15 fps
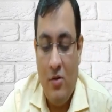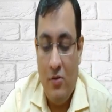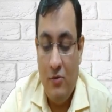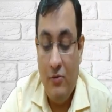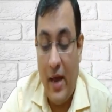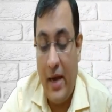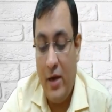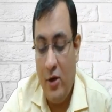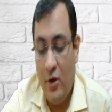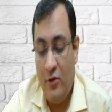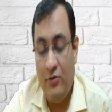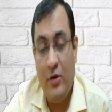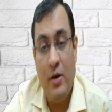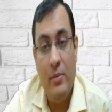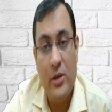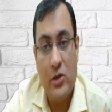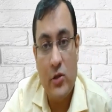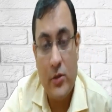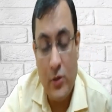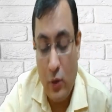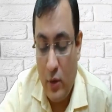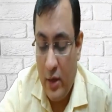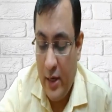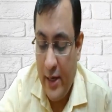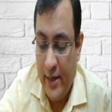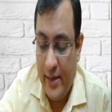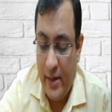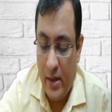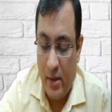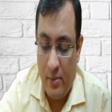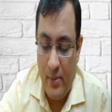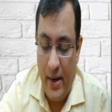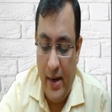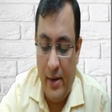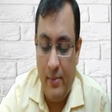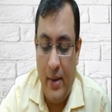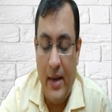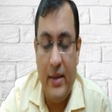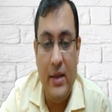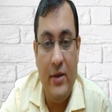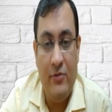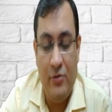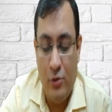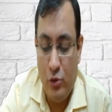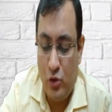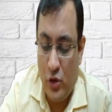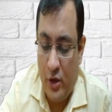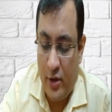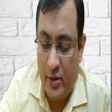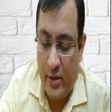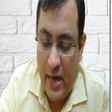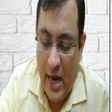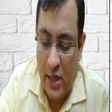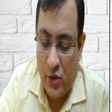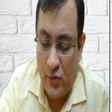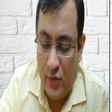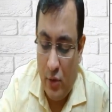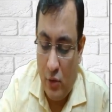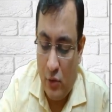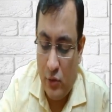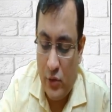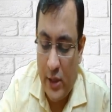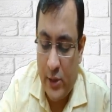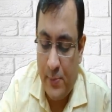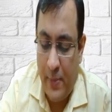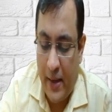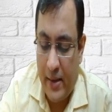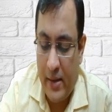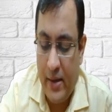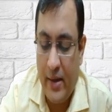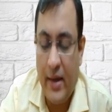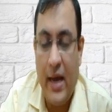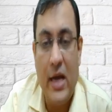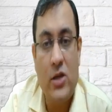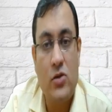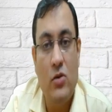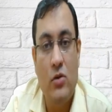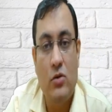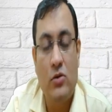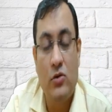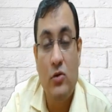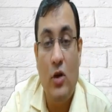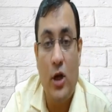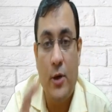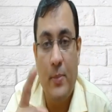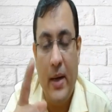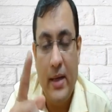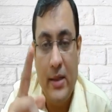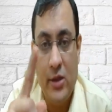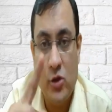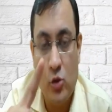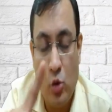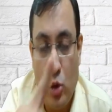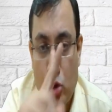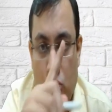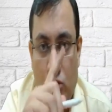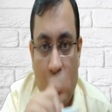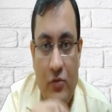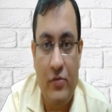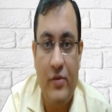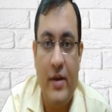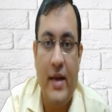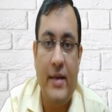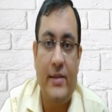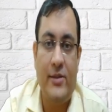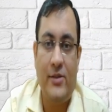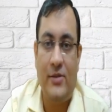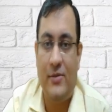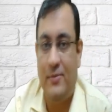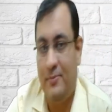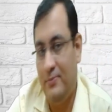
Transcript: Value of firm is solely determined by the future cash flows, expected cash flows, not by the source of finance.